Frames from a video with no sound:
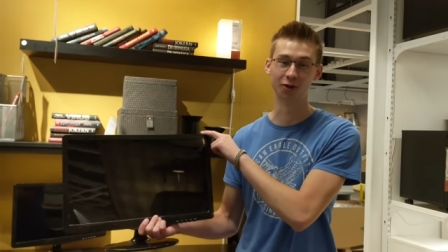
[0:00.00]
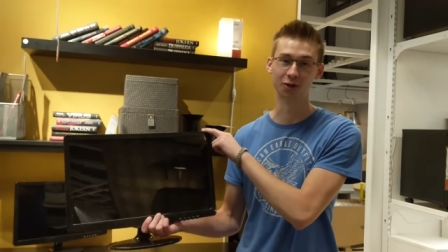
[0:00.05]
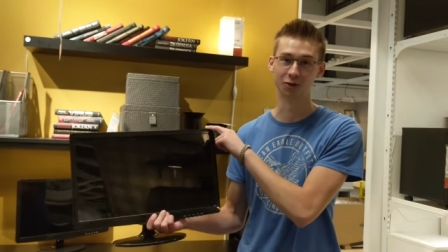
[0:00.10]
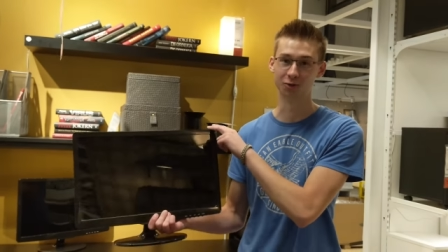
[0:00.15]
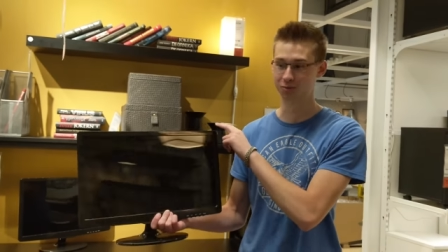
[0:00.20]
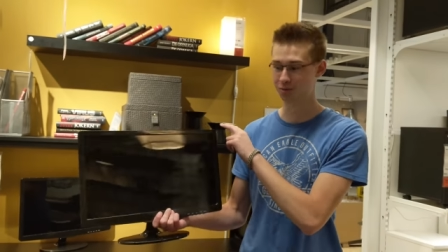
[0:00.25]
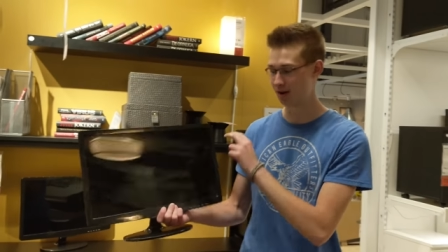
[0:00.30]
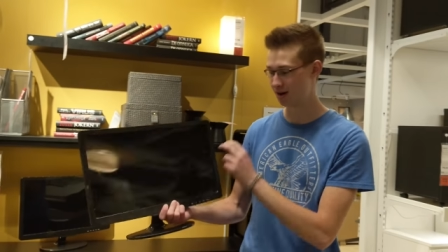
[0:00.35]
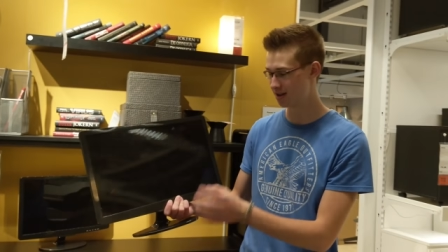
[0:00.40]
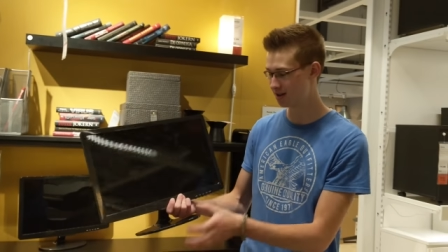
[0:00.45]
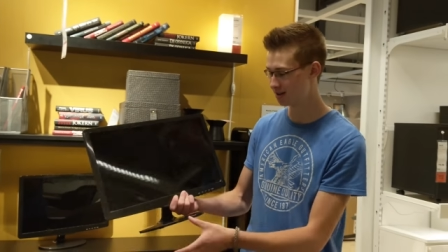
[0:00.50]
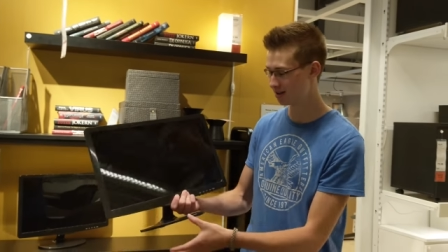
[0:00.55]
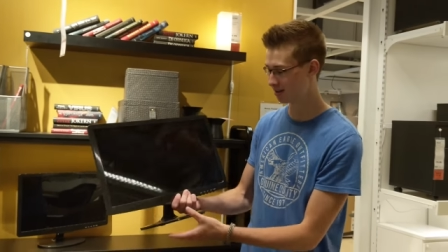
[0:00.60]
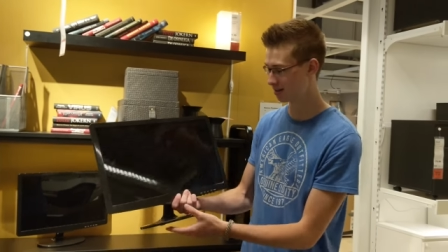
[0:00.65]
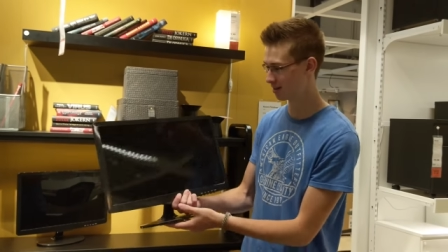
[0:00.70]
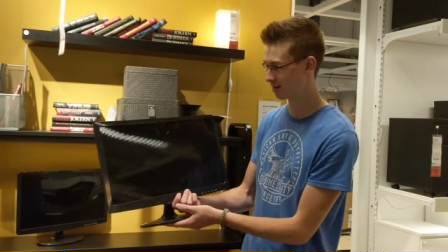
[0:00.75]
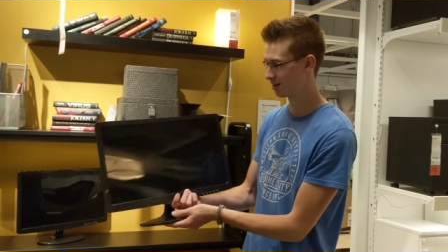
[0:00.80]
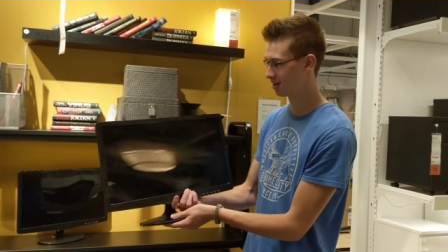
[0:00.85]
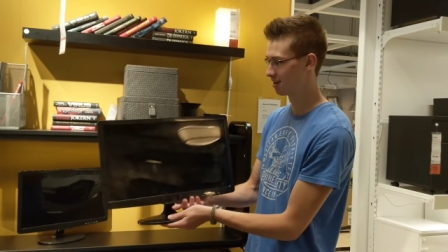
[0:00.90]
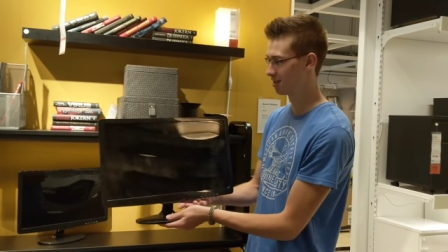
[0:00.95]
look great
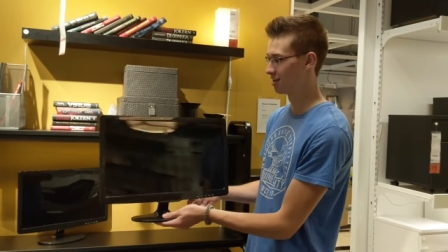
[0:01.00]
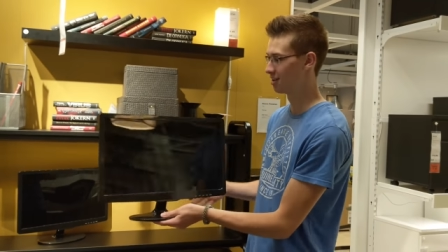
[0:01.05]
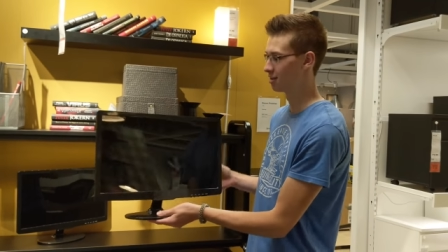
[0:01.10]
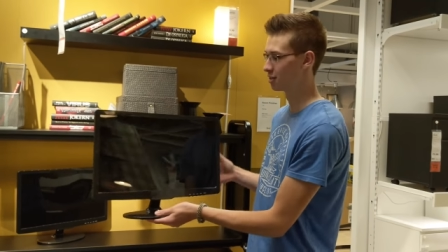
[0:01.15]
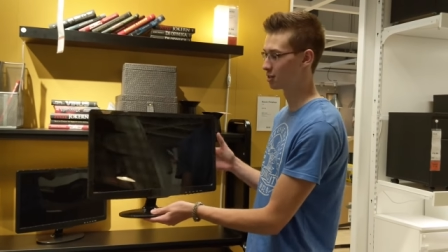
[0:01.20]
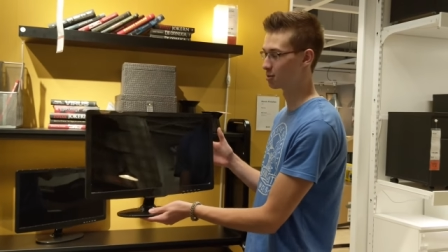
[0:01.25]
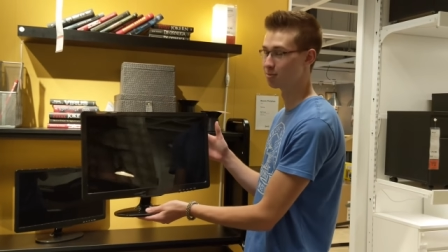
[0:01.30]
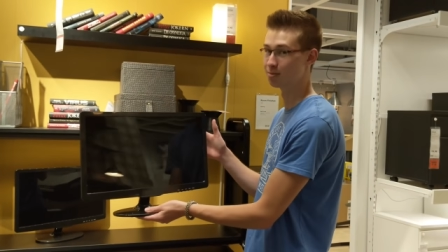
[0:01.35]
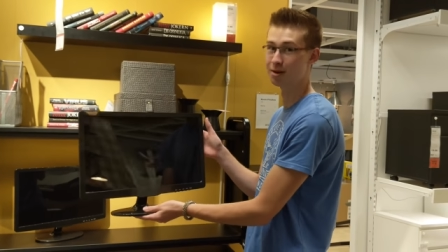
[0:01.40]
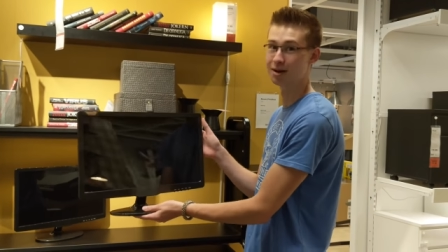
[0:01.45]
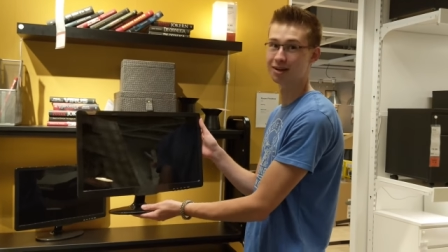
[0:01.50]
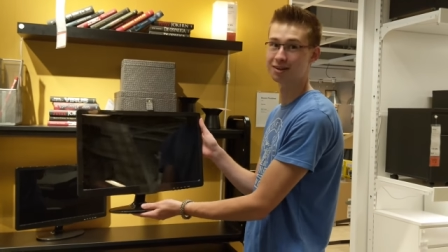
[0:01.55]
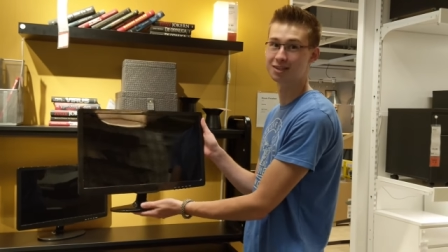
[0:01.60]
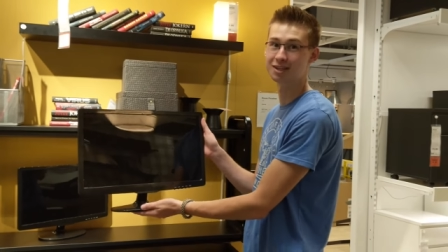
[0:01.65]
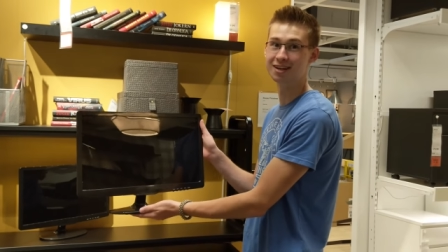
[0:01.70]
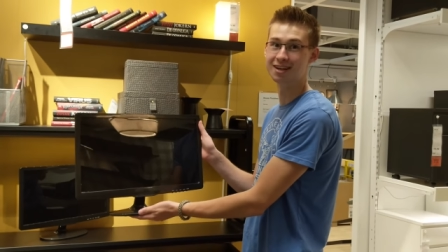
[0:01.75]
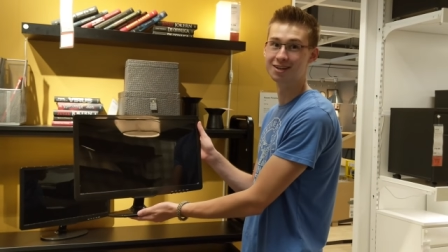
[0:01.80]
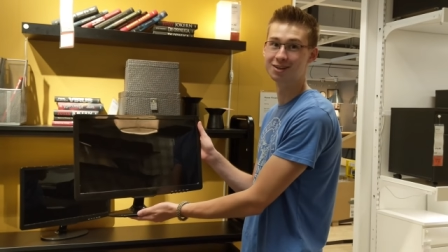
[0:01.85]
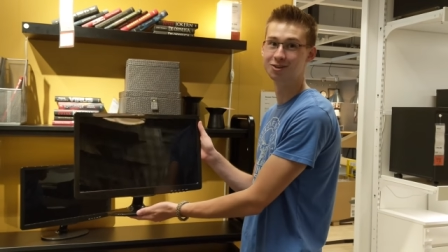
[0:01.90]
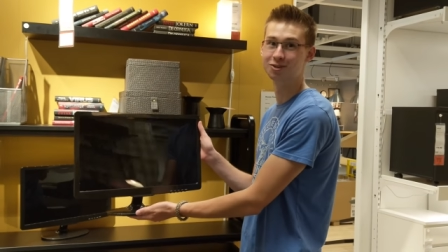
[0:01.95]
to, make,
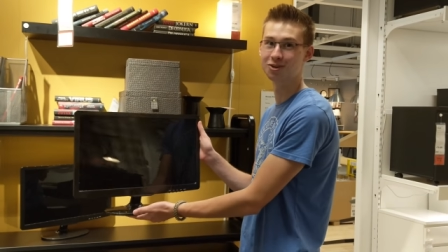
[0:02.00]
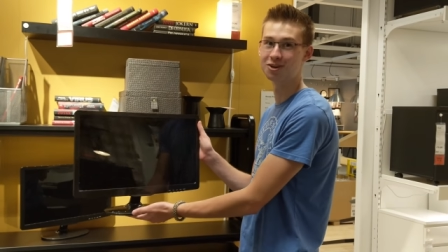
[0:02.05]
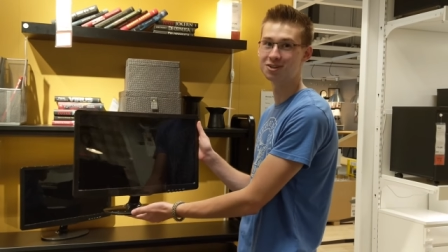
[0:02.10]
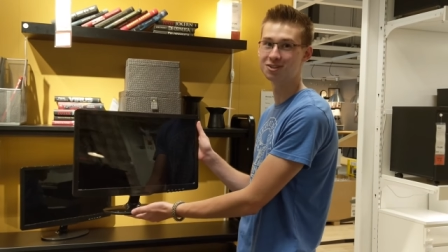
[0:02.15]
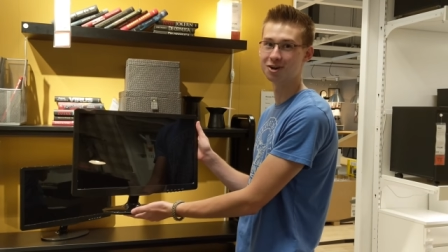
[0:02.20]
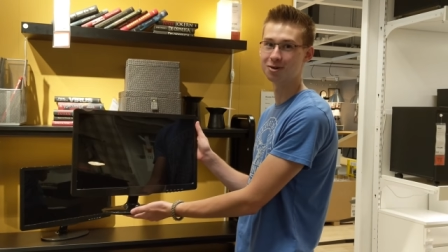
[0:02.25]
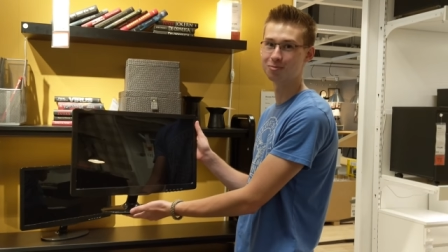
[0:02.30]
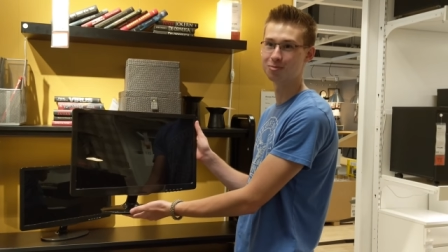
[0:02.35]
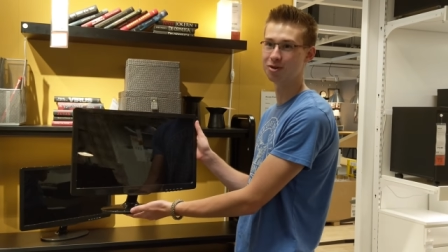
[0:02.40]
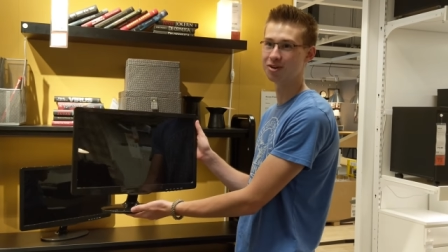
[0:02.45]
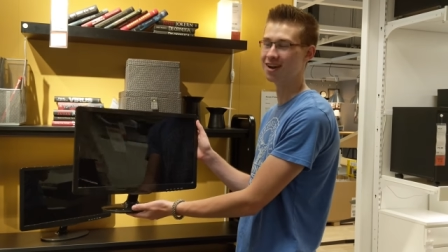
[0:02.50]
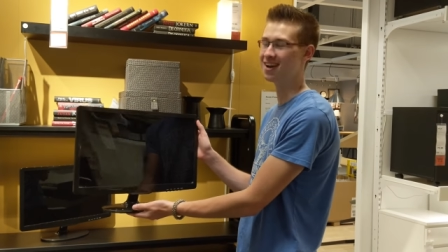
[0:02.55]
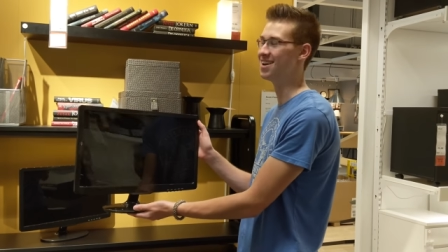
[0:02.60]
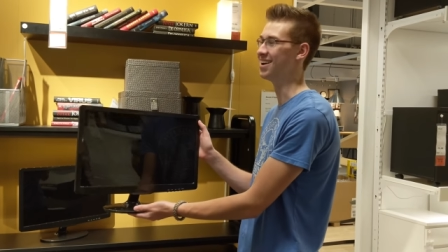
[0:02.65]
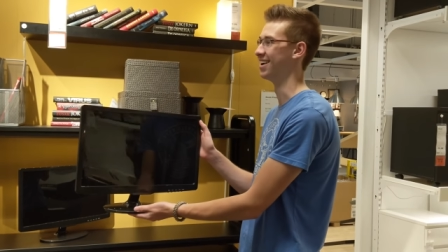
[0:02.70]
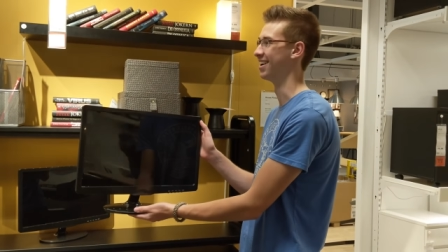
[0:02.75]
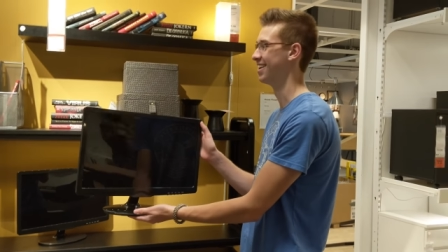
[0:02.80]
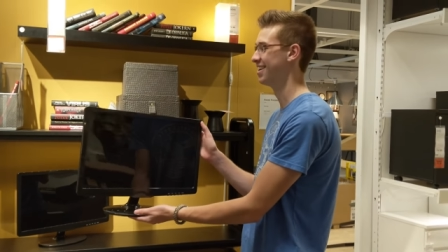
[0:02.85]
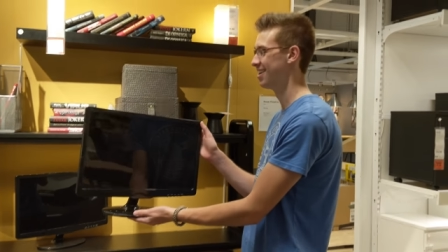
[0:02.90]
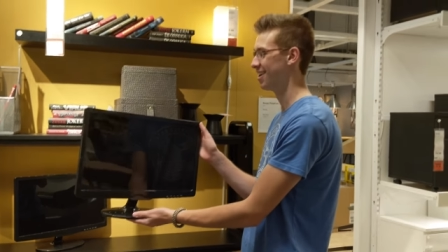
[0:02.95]
to increase our
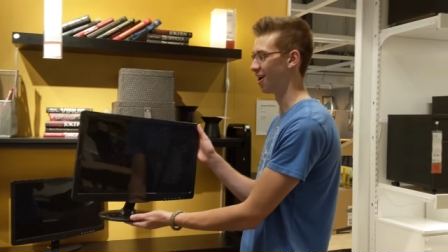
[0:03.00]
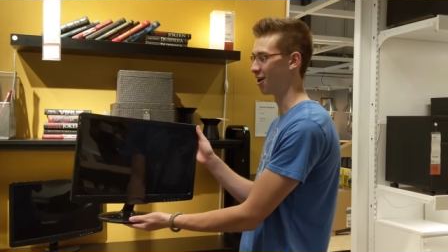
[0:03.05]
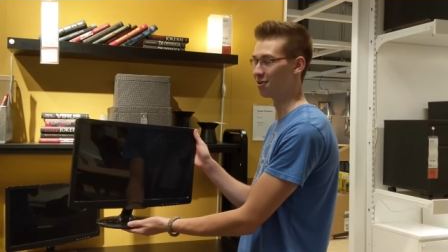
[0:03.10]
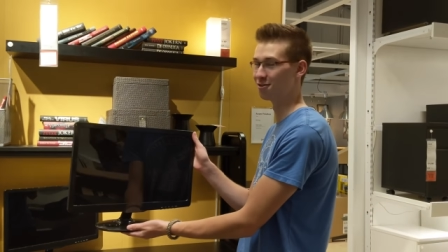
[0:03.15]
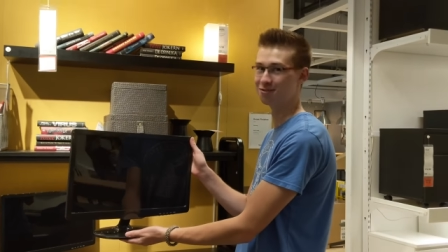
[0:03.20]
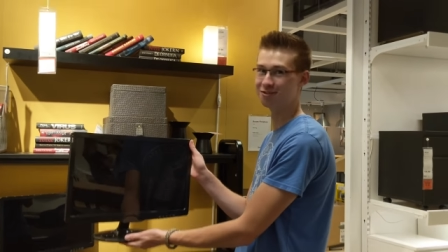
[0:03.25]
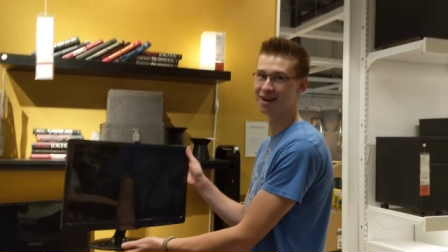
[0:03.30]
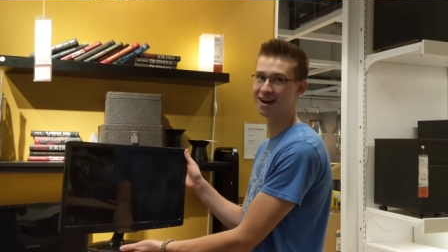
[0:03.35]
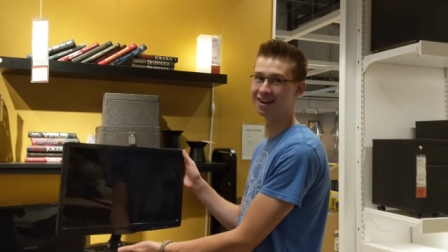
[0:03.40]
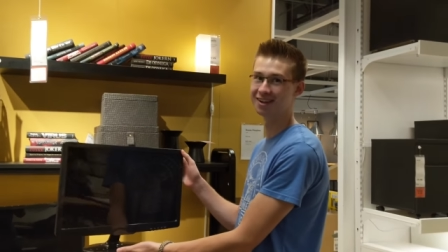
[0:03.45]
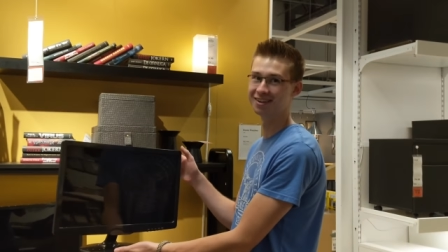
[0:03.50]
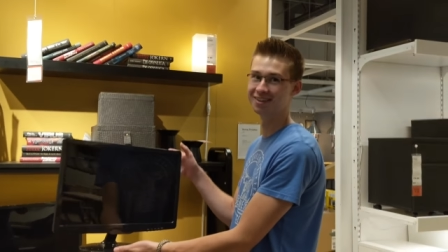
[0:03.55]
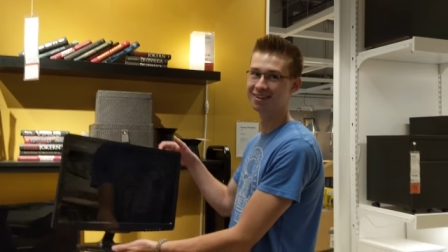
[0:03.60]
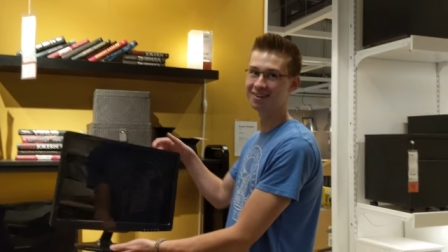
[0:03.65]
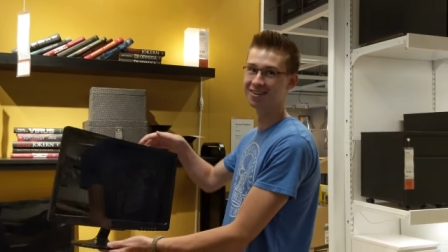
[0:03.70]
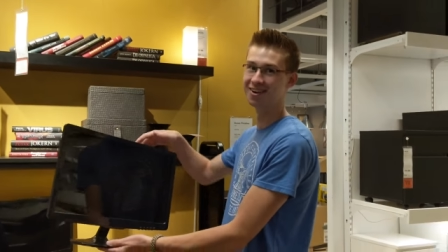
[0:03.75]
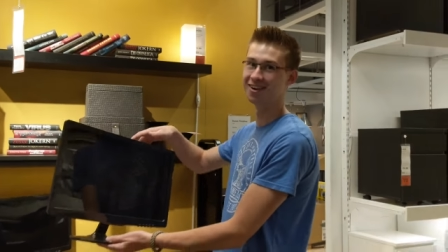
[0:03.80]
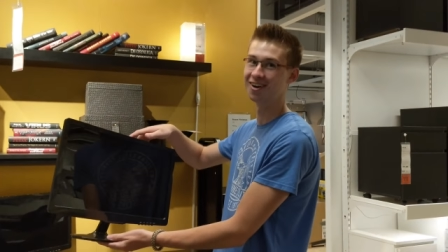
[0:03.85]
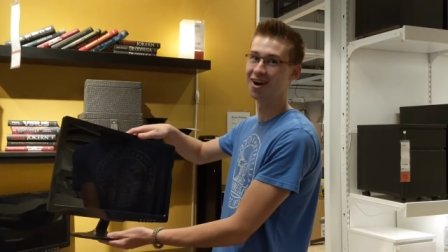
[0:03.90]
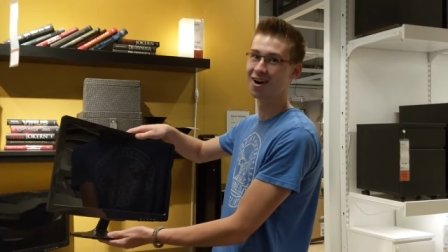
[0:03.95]
our
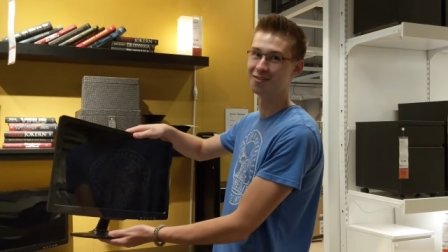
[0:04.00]
value, our